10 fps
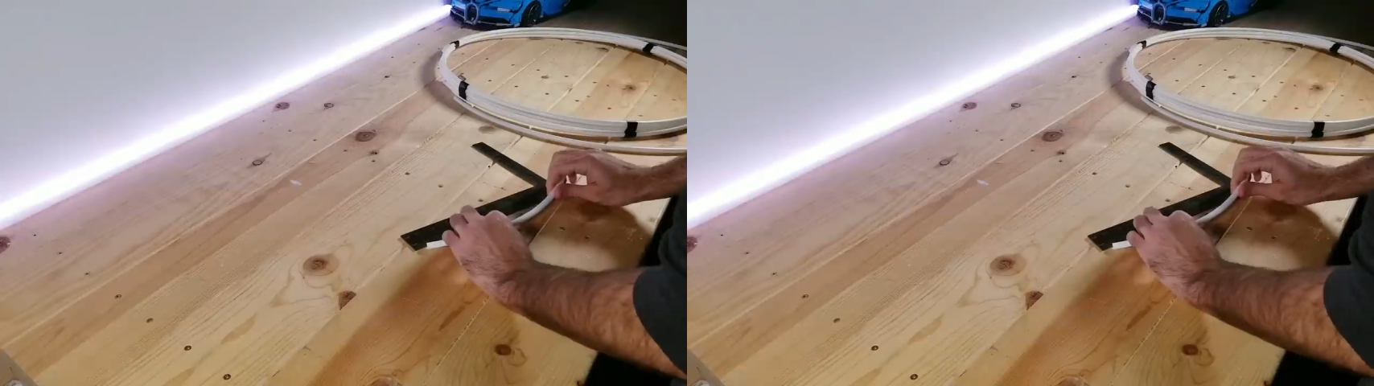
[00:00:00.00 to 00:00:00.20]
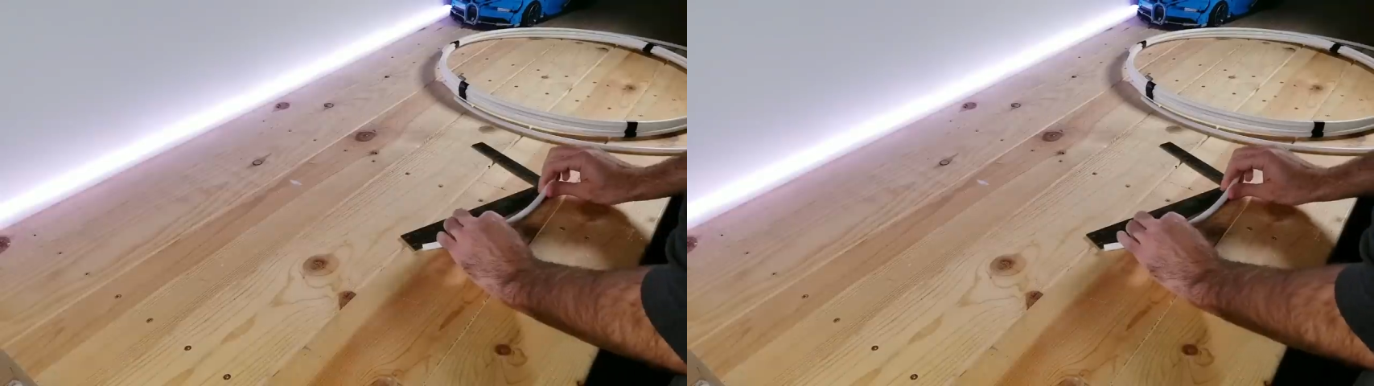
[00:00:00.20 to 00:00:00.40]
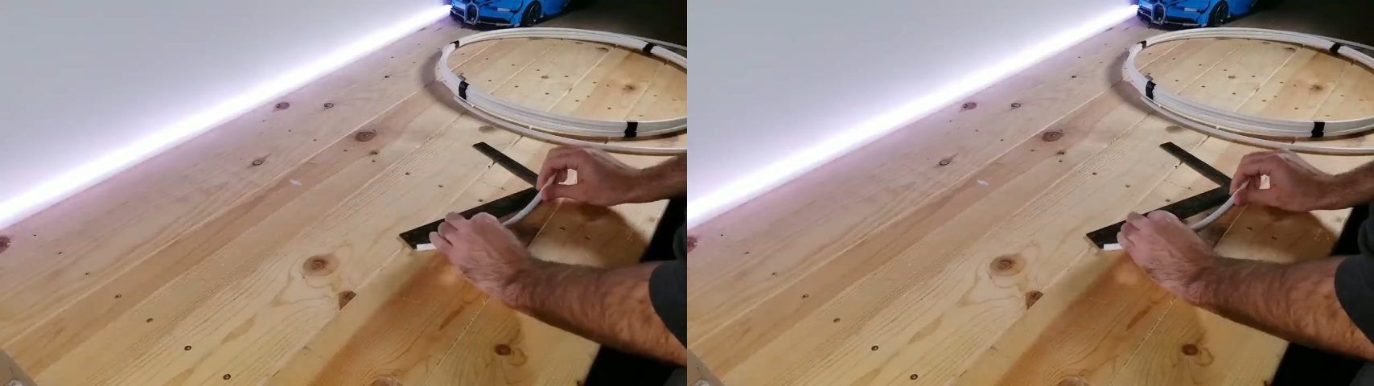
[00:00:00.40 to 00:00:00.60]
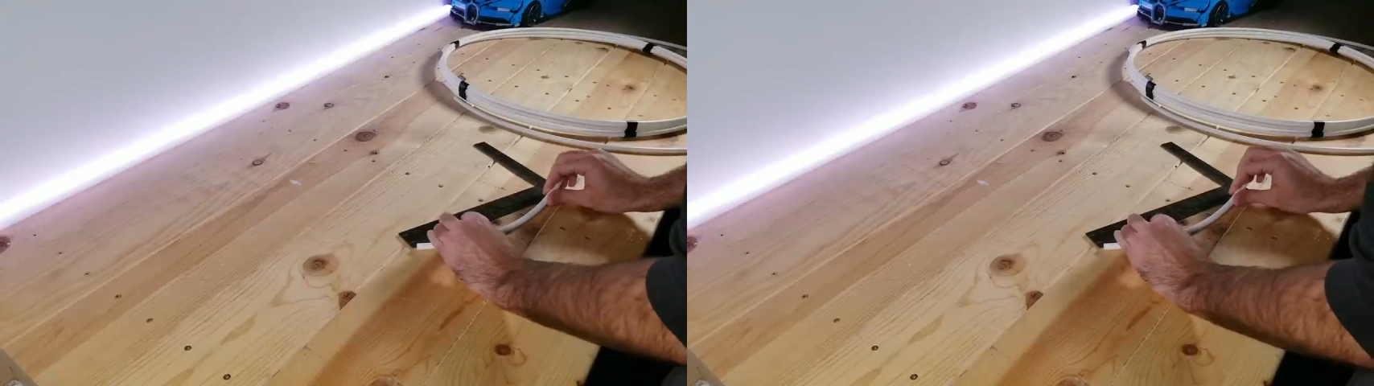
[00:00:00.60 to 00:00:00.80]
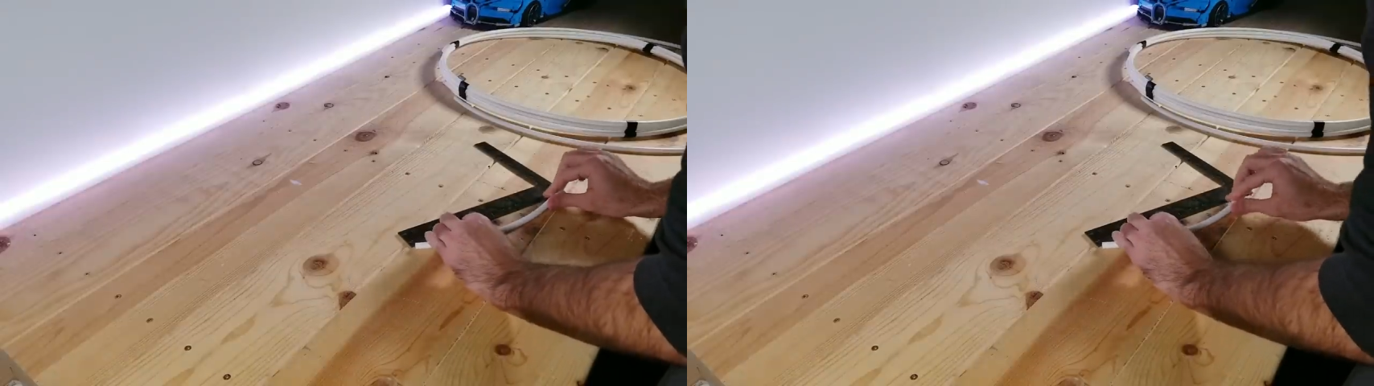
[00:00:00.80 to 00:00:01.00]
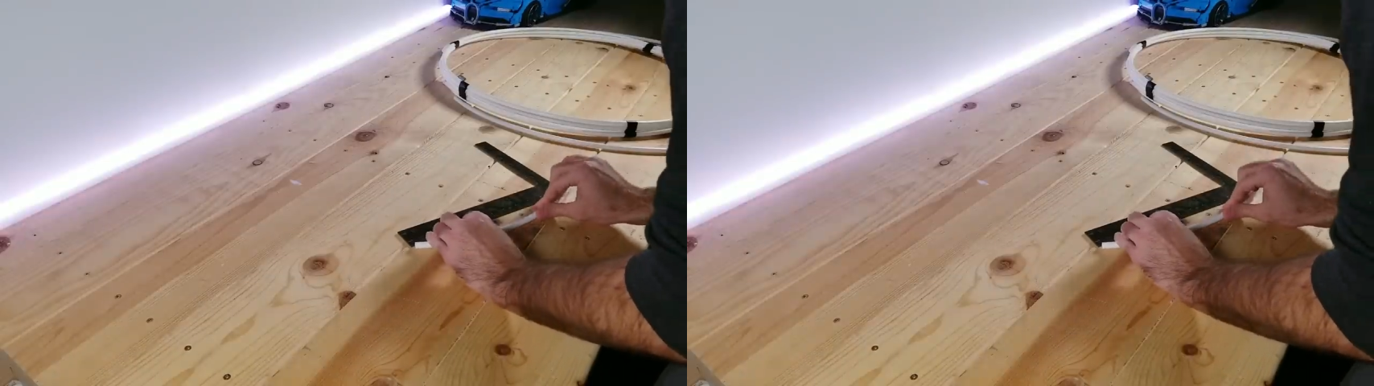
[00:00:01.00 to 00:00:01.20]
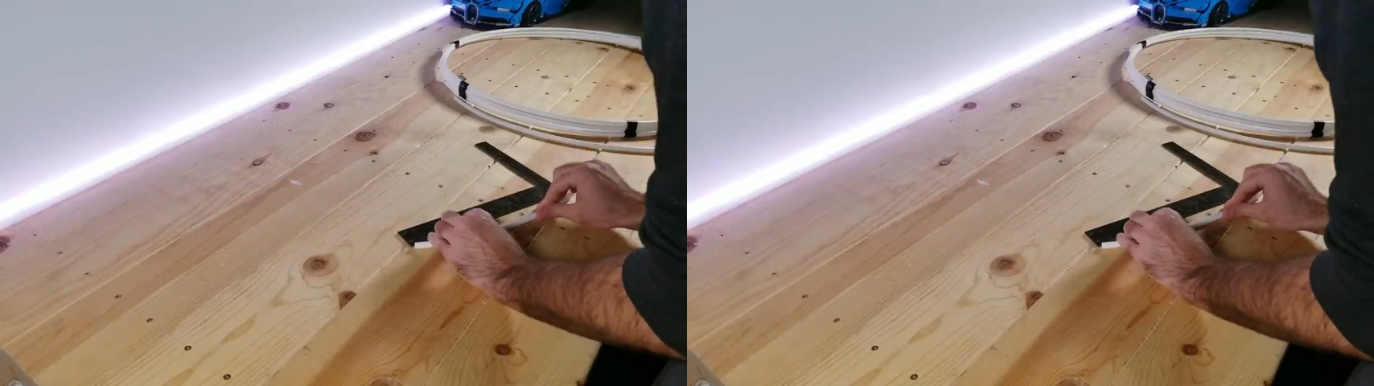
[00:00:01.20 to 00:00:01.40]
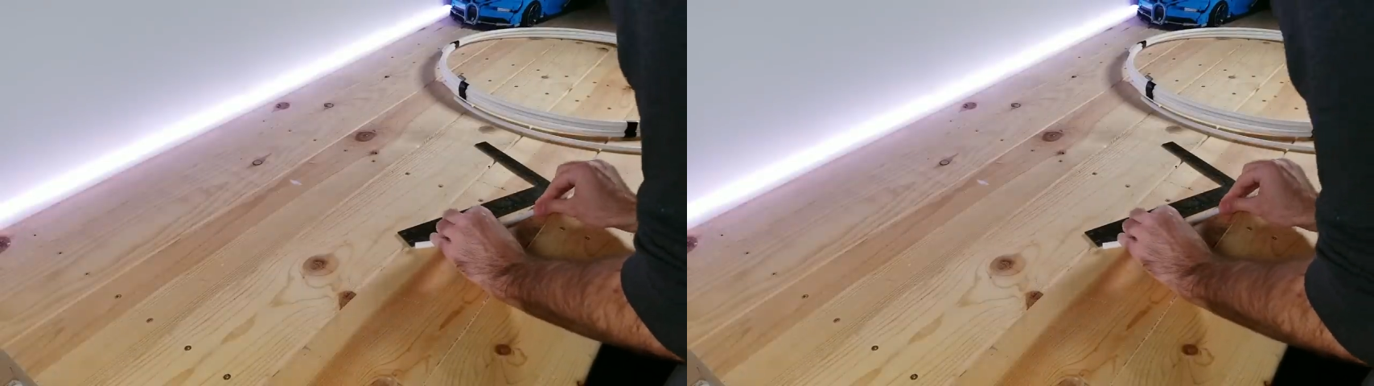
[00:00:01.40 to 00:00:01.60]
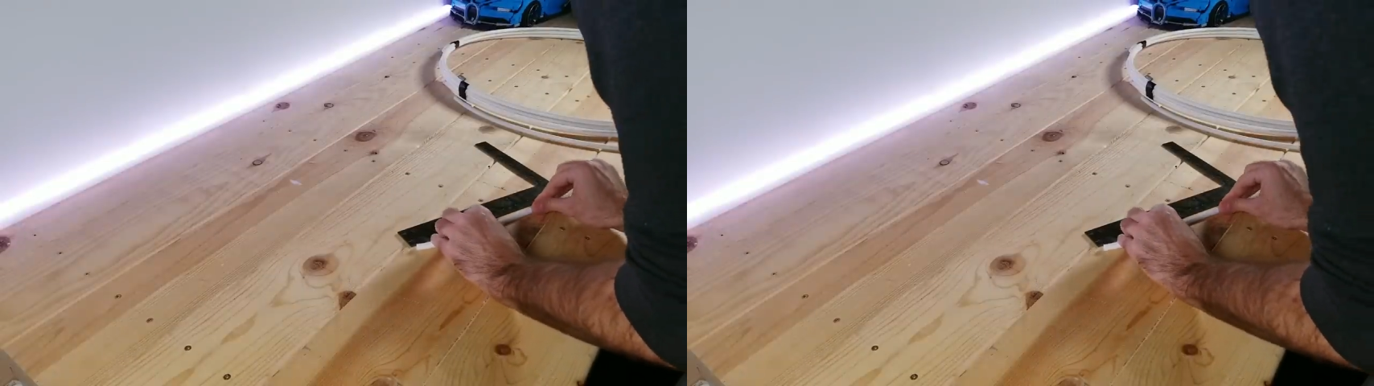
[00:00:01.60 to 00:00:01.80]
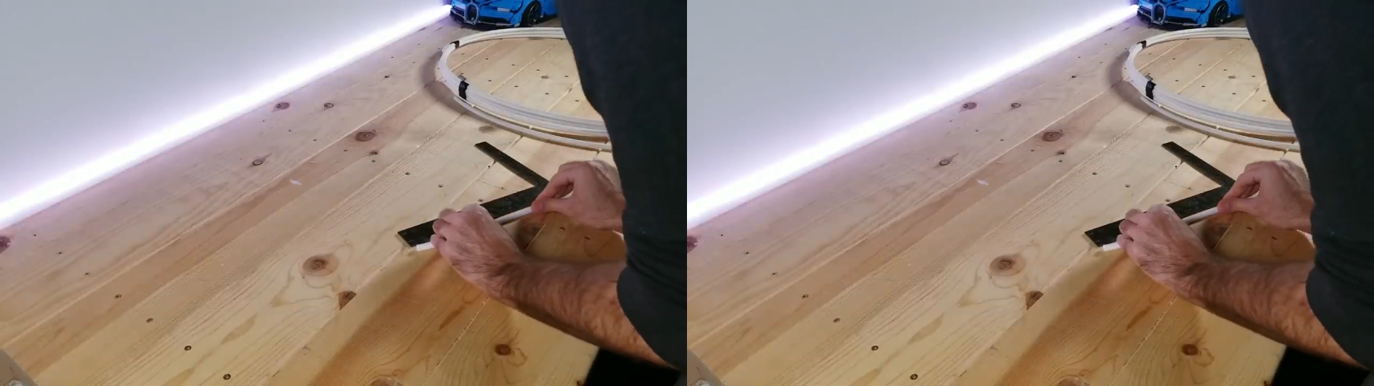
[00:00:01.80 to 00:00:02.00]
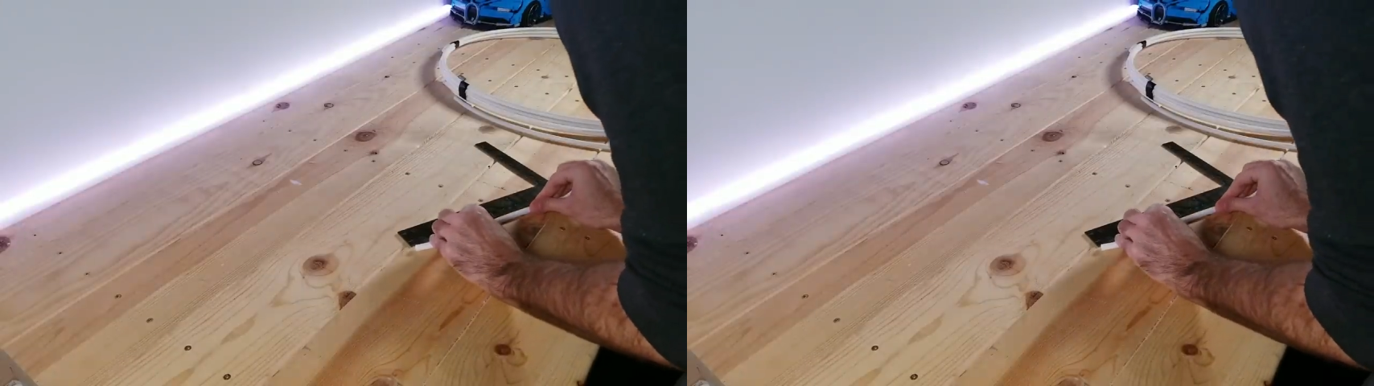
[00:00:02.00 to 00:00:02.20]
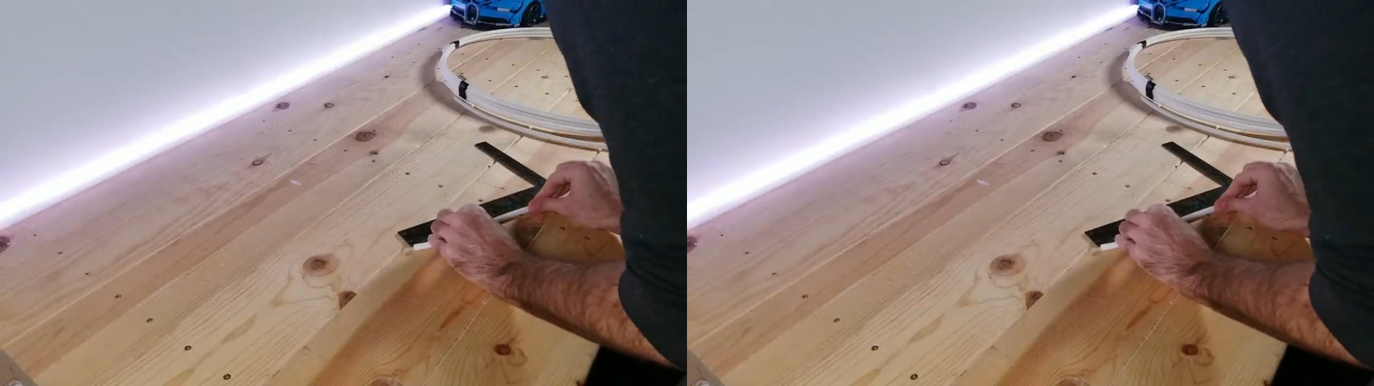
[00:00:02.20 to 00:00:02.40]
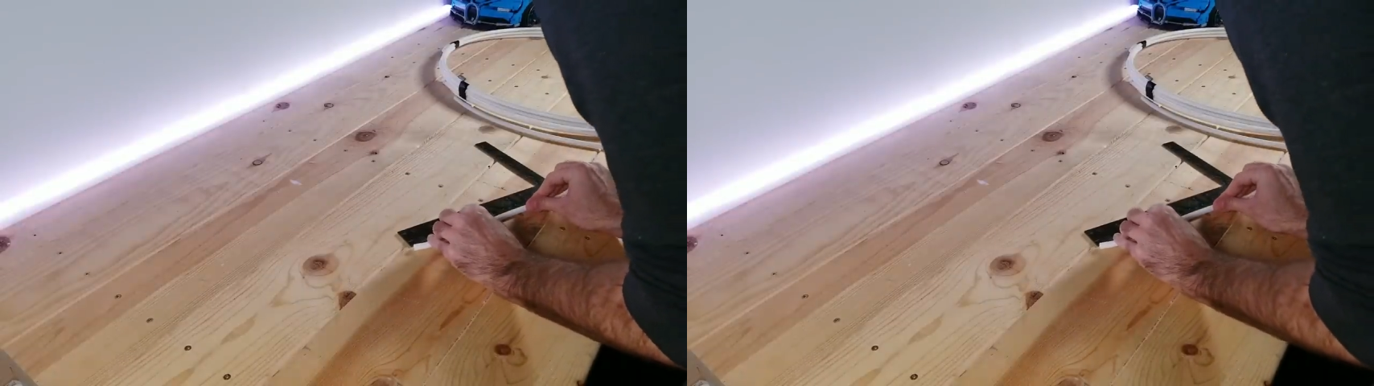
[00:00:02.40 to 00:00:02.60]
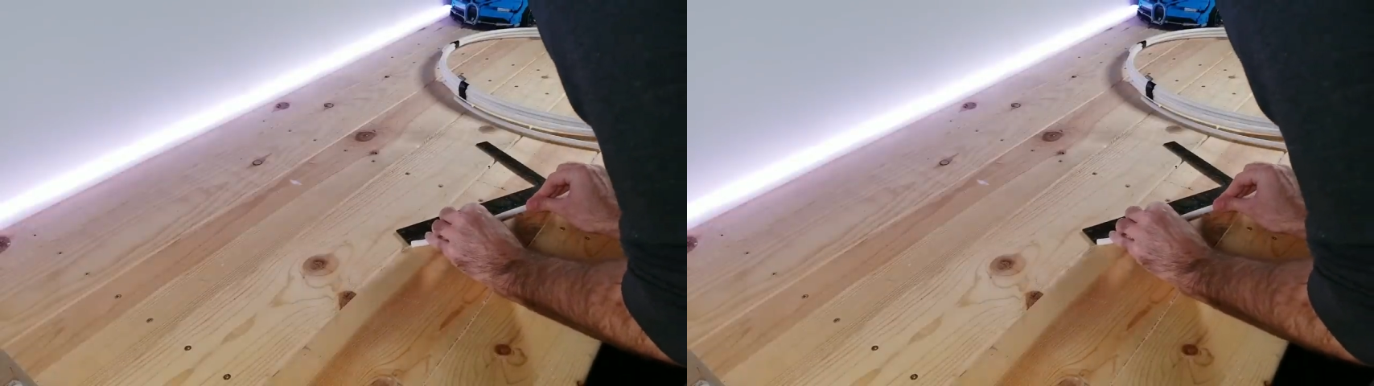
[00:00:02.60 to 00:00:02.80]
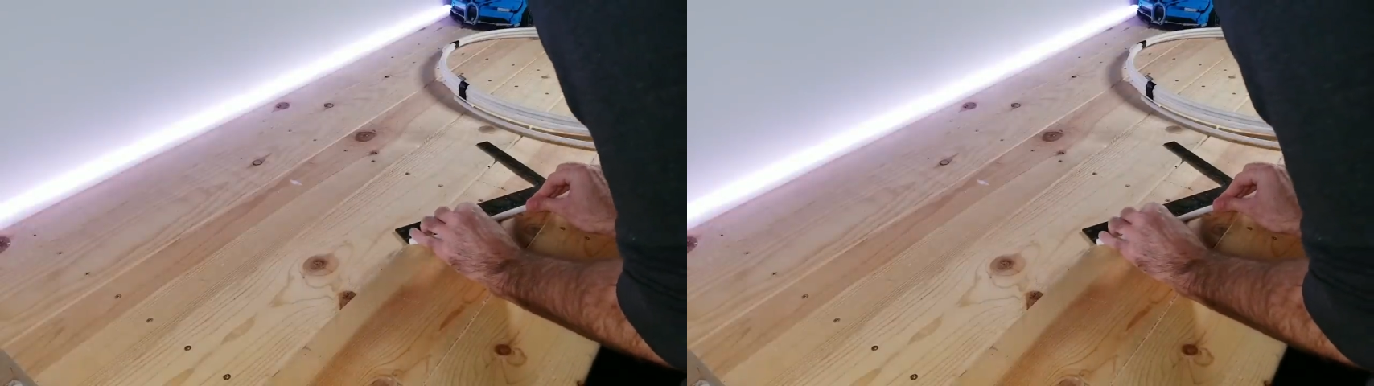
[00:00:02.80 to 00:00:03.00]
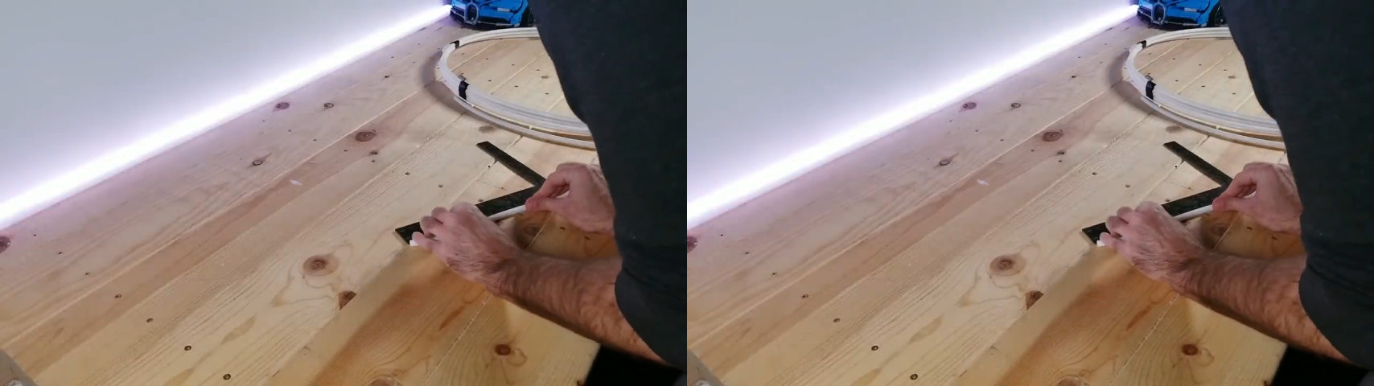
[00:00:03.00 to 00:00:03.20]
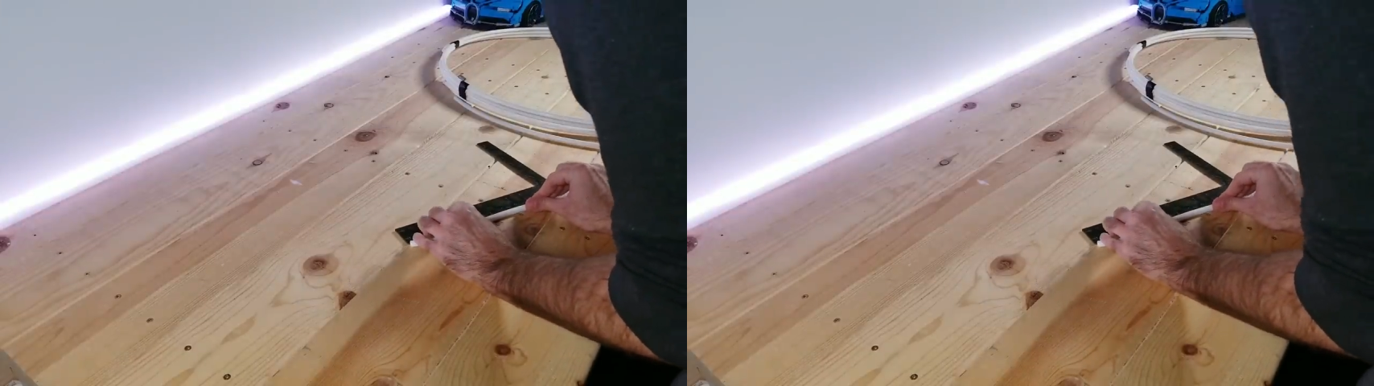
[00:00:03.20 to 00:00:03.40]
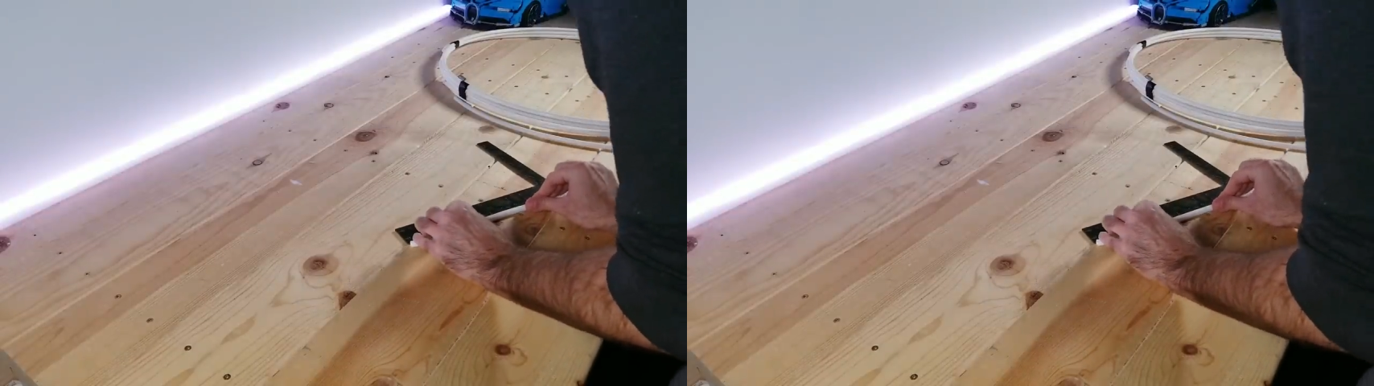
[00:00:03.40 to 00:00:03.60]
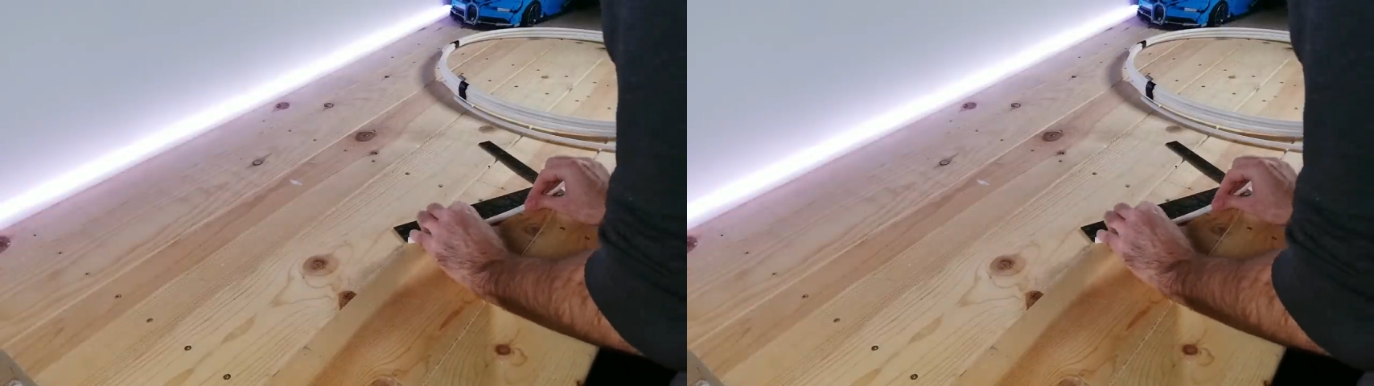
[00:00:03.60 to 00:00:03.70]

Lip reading: [unreadable: no face in view]